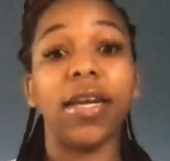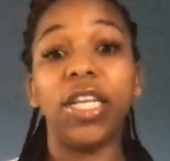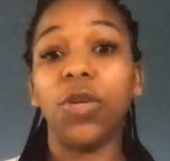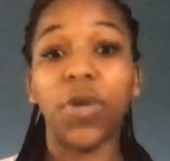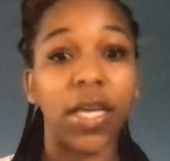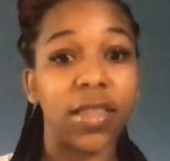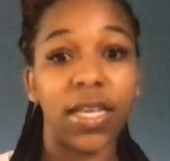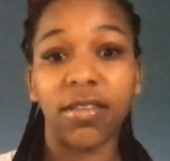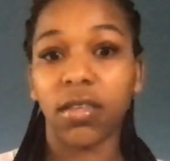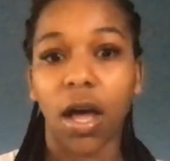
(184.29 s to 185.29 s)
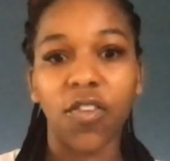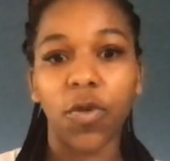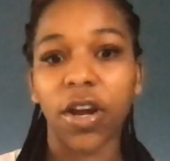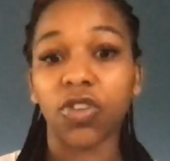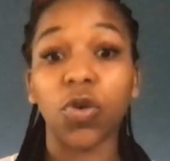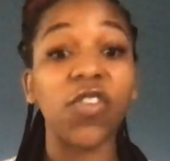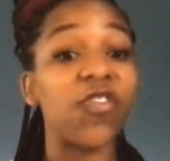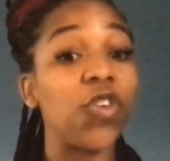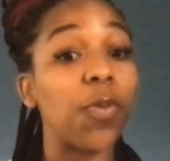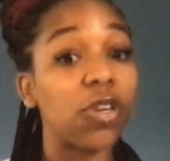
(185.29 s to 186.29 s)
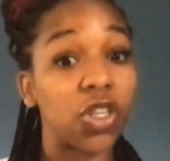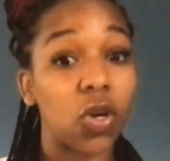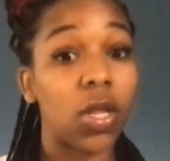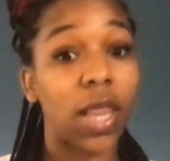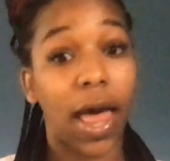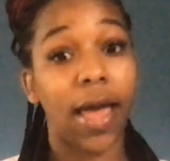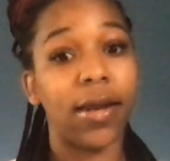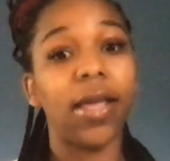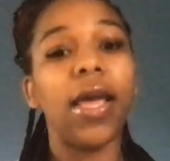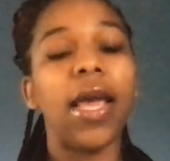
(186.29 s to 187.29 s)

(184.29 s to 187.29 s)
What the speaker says: and you get these softwares, or if you purchase it online,